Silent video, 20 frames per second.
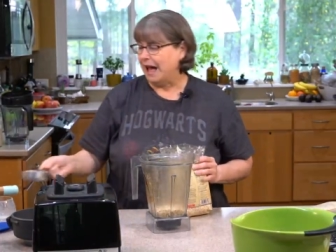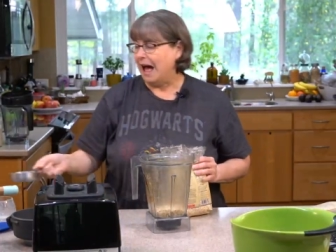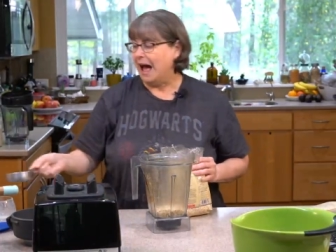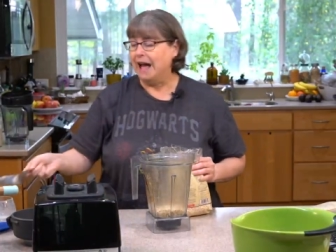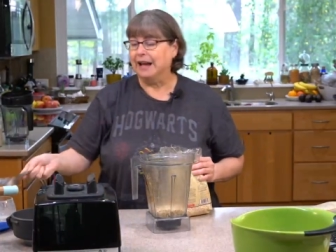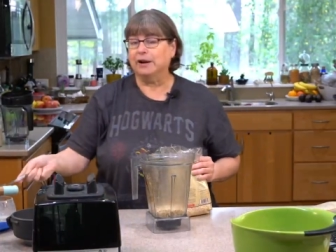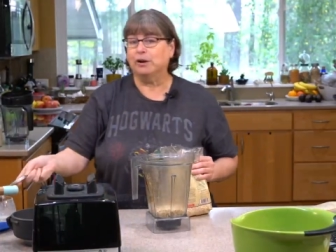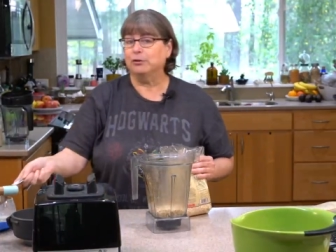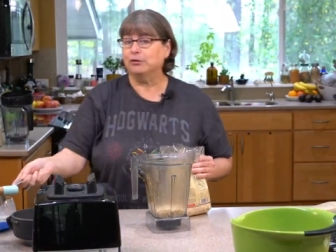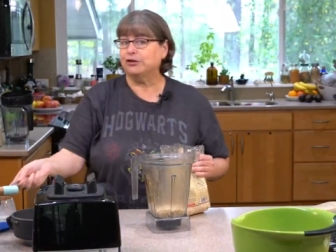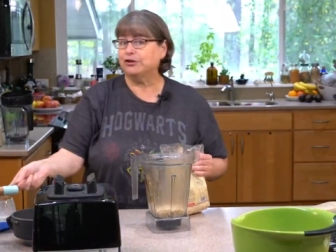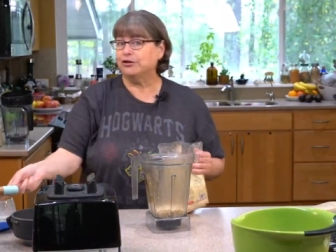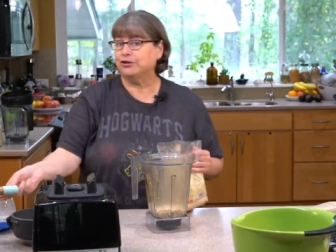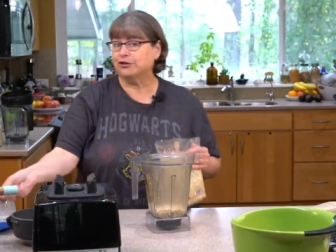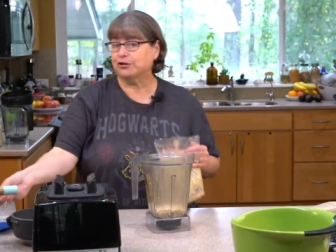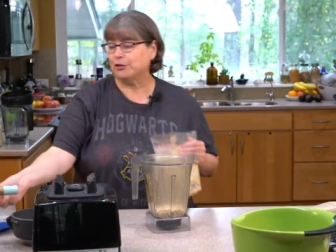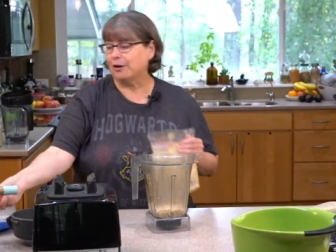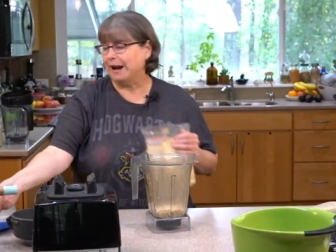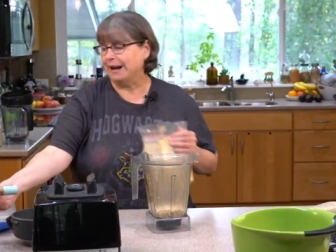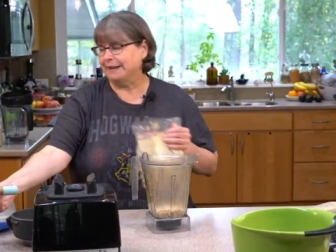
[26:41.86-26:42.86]
I don't
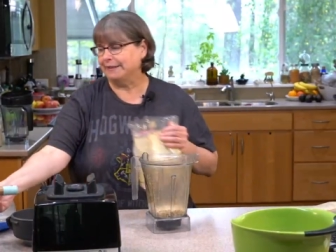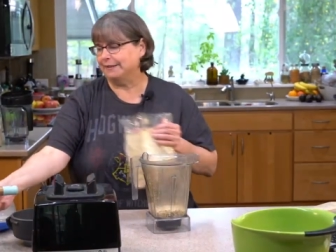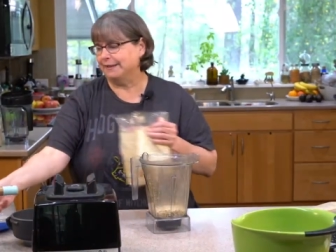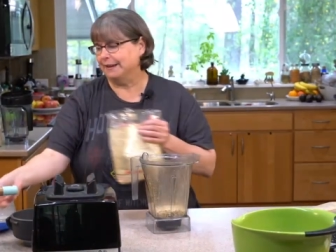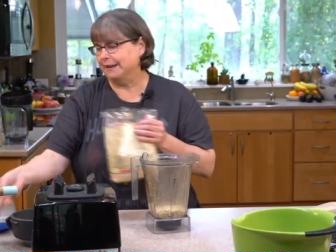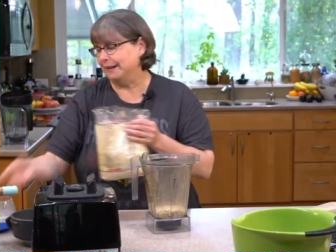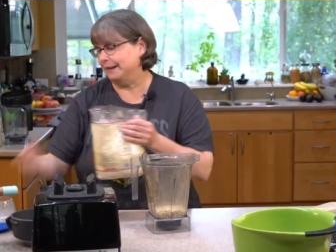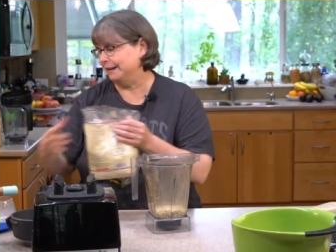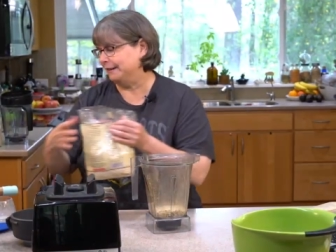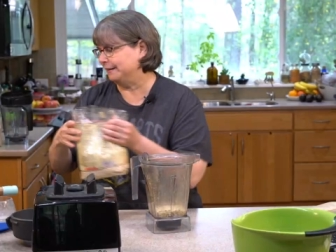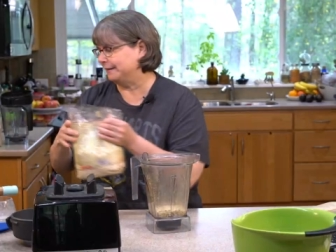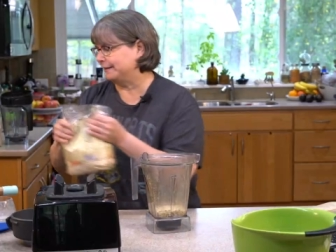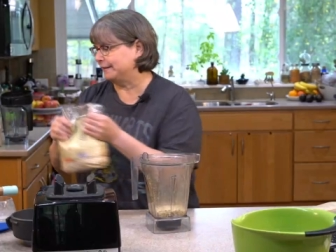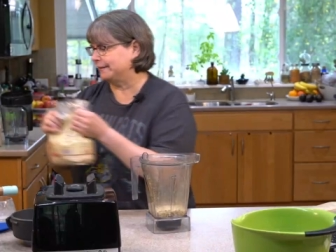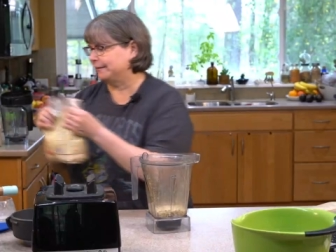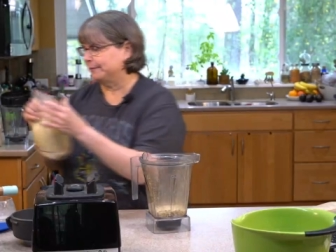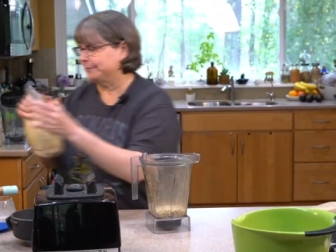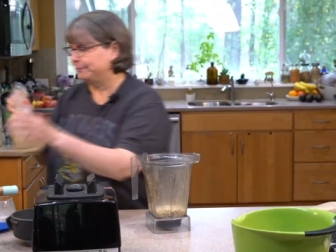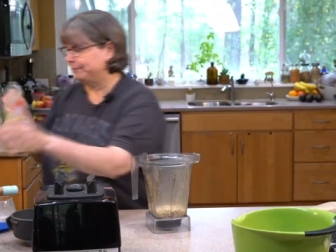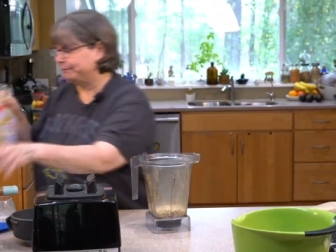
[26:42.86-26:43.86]
strain
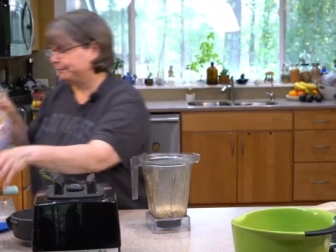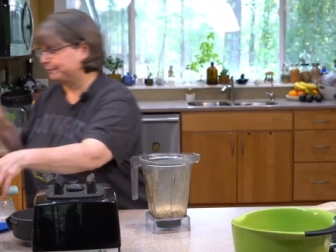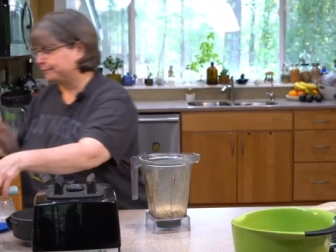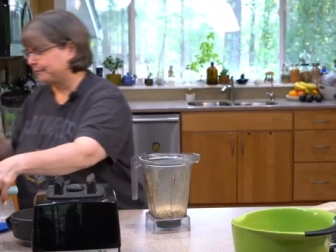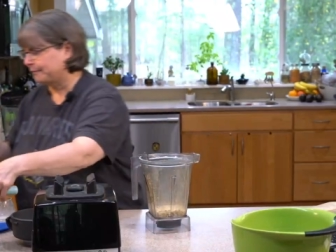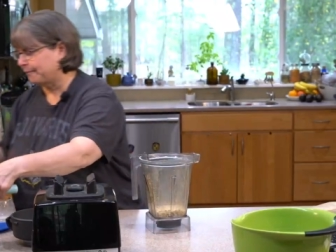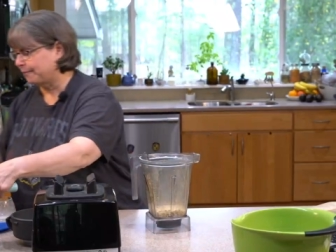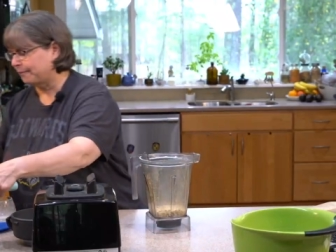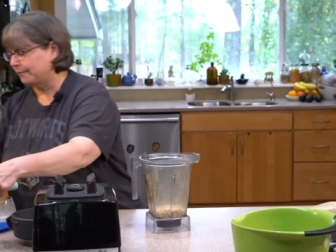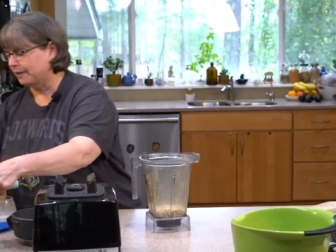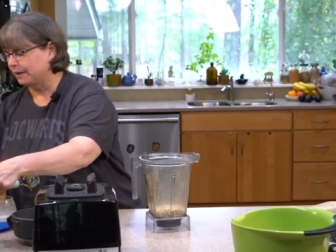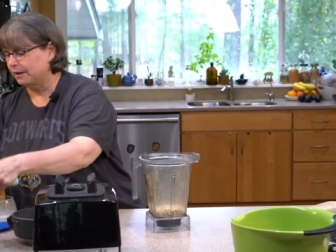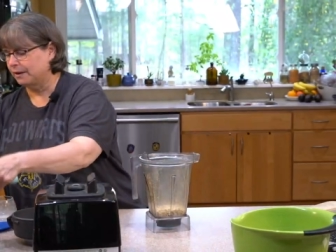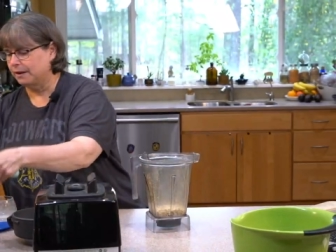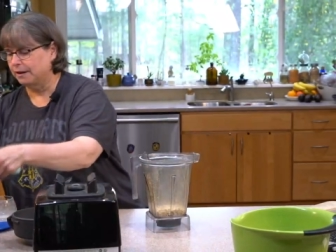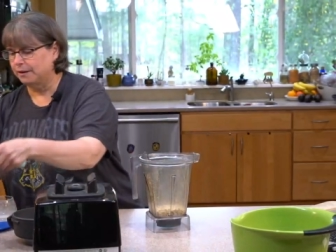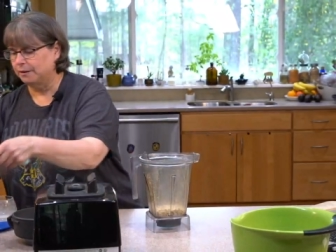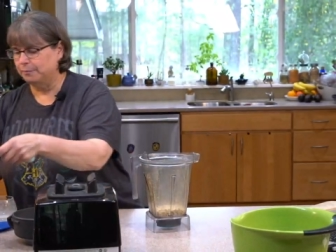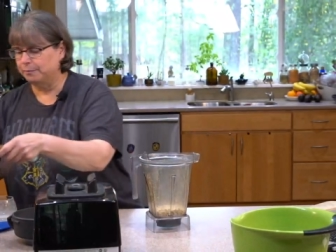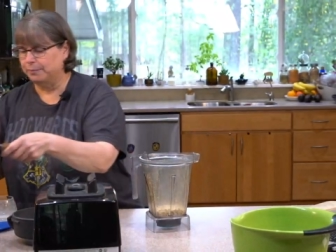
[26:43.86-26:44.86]
these
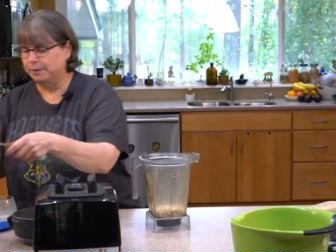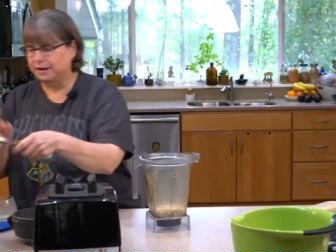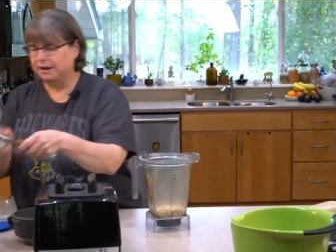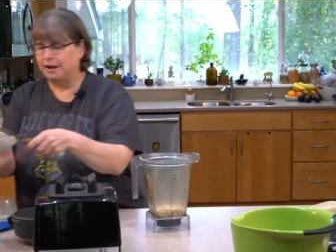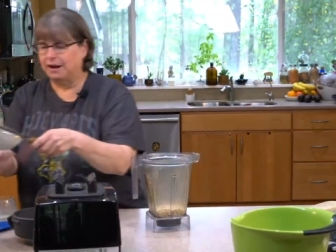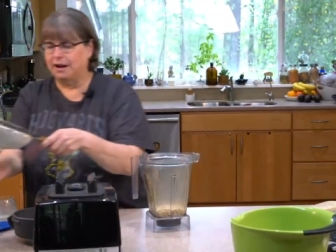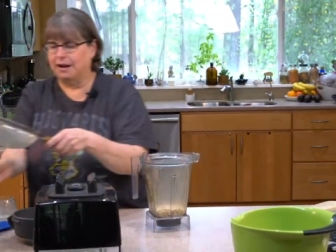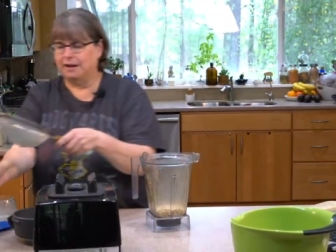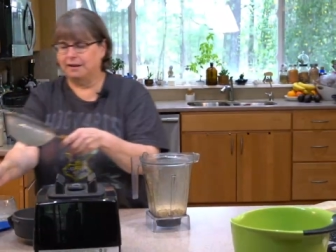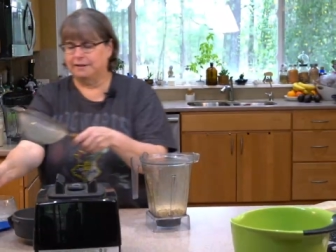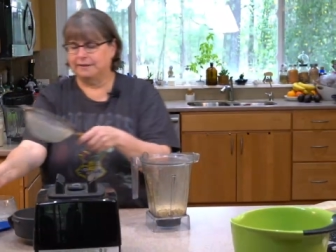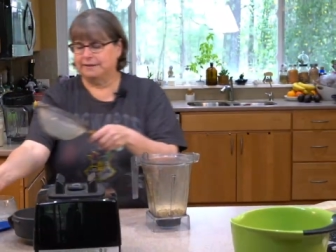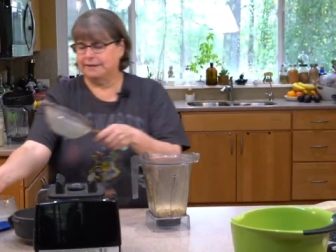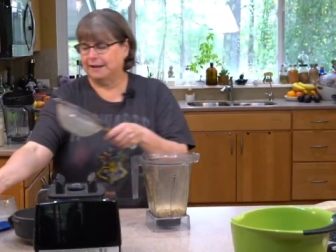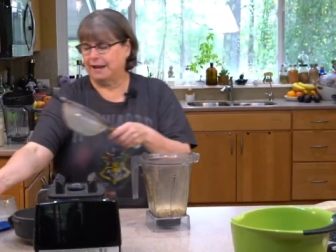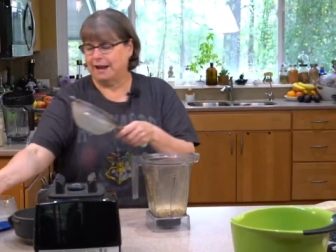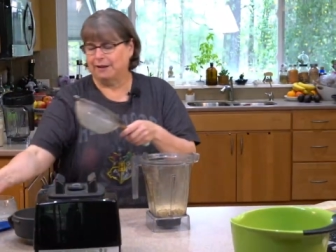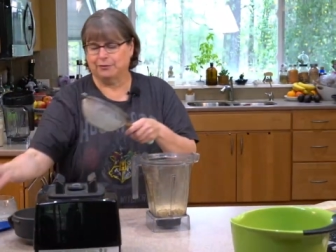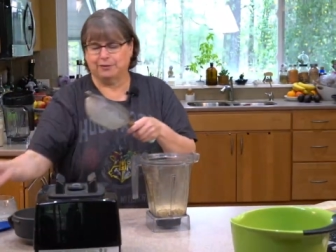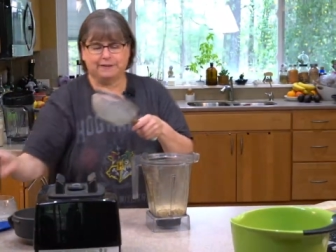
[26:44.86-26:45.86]
because
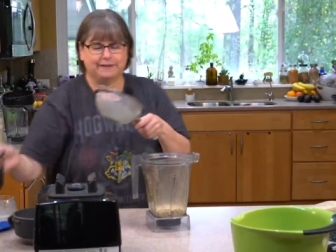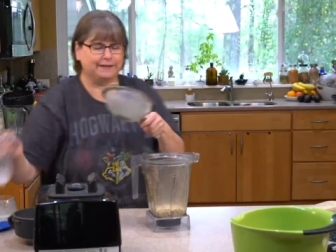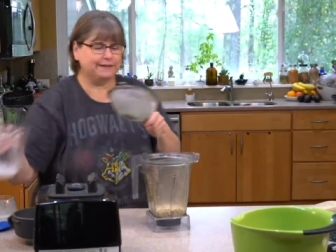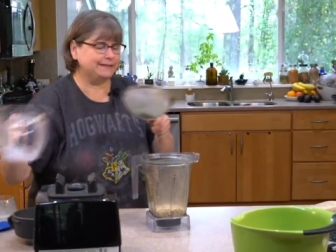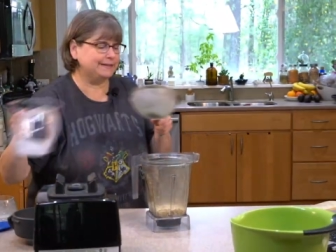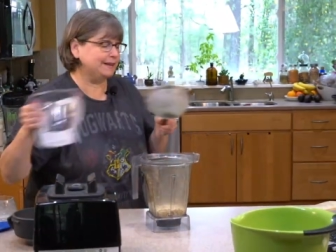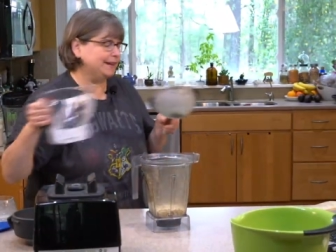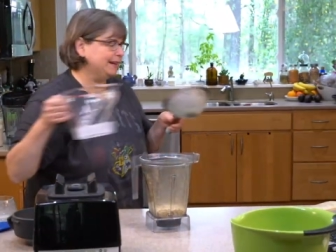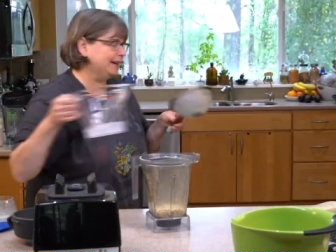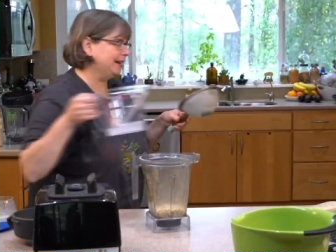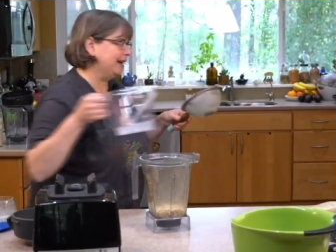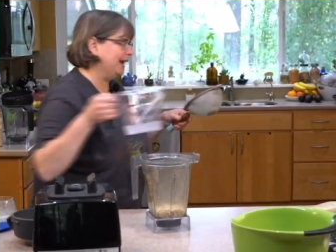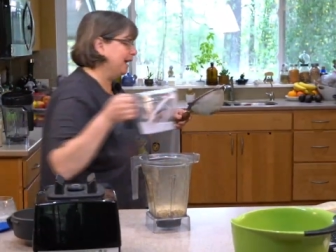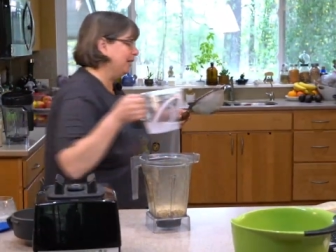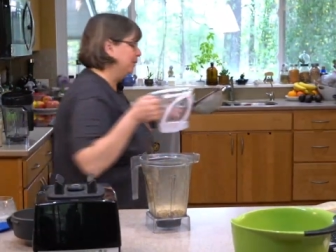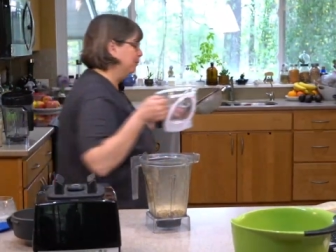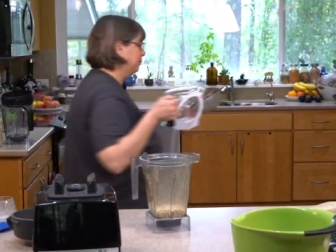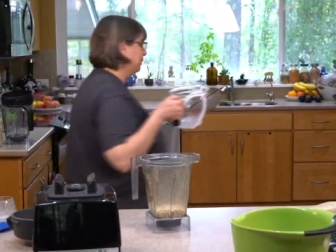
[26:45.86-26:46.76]
everything's getting kind of